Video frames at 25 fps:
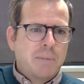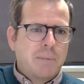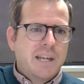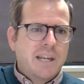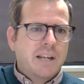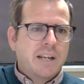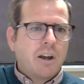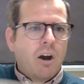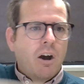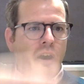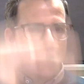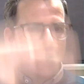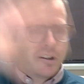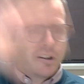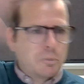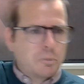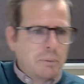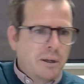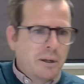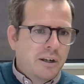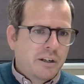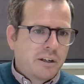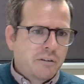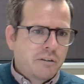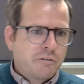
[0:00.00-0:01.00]
big
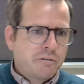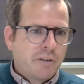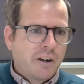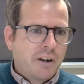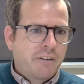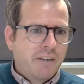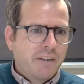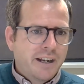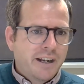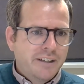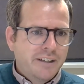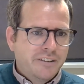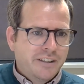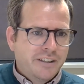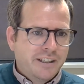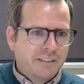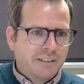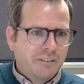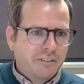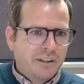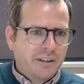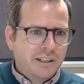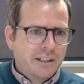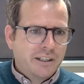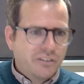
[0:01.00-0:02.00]
iceberg of fundraising,
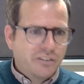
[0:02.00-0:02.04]
right?